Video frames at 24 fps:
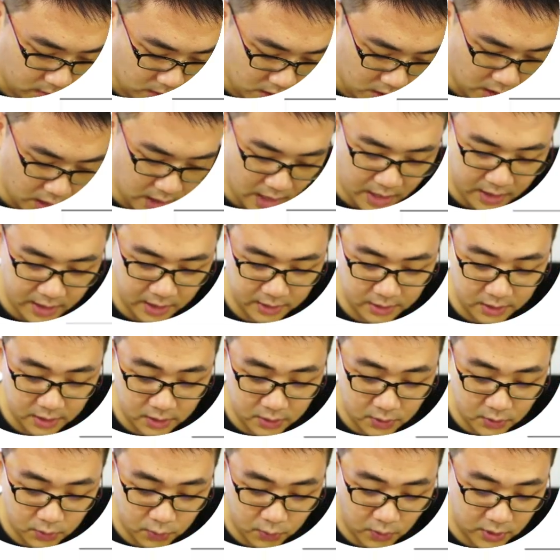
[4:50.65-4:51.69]
Okay, I can just
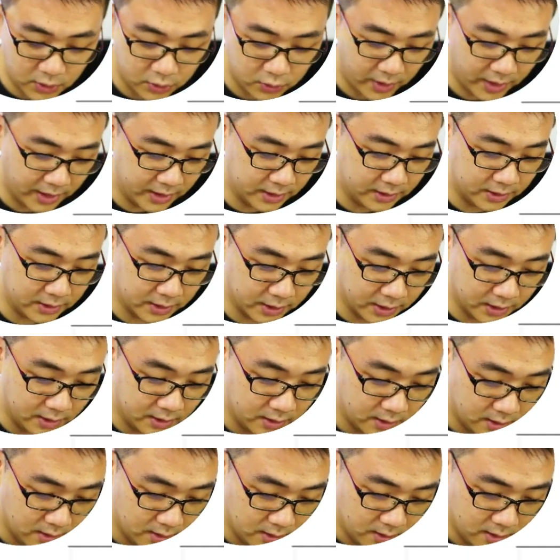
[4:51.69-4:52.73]
use one triangle here.
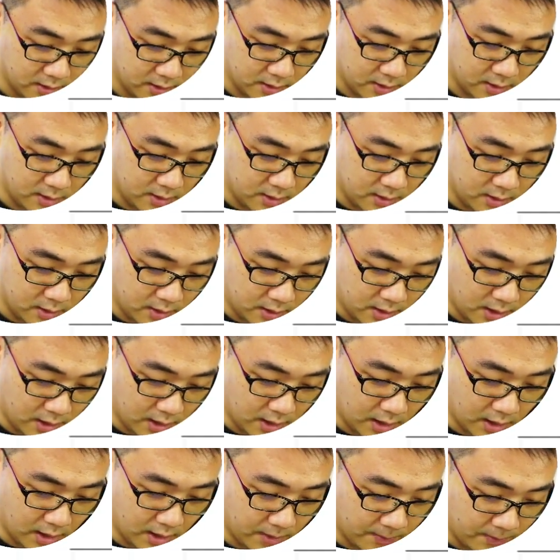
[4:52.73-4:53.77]

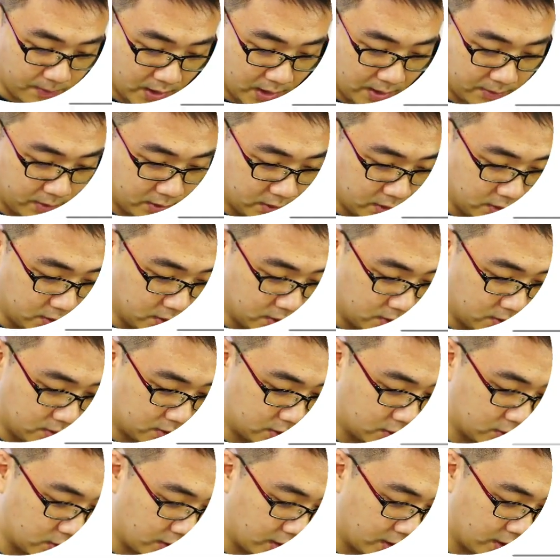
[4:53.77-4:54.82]
I'm going to use one
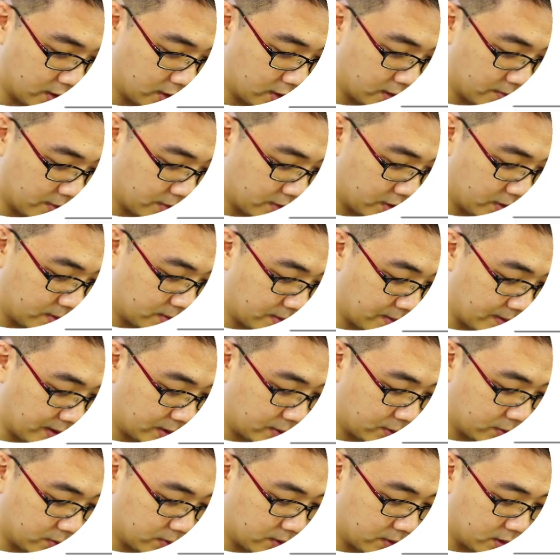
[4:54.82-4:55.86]
triangle and multiply by
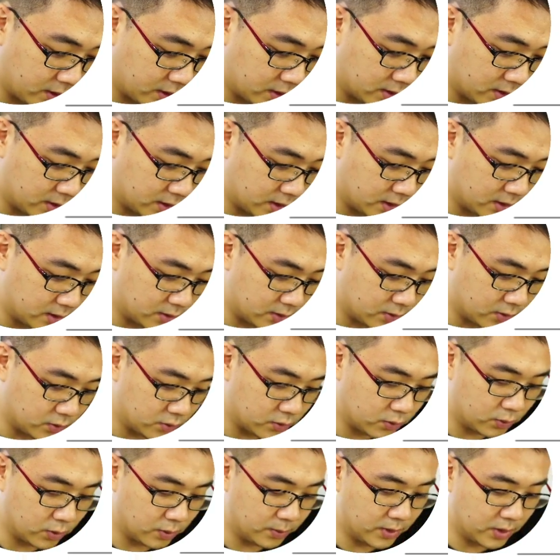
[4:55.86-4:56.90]
2 because these two
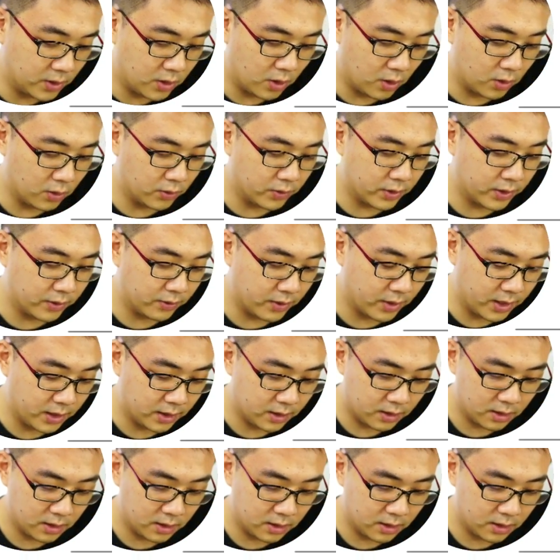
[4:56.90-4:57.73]
will be congruent, right?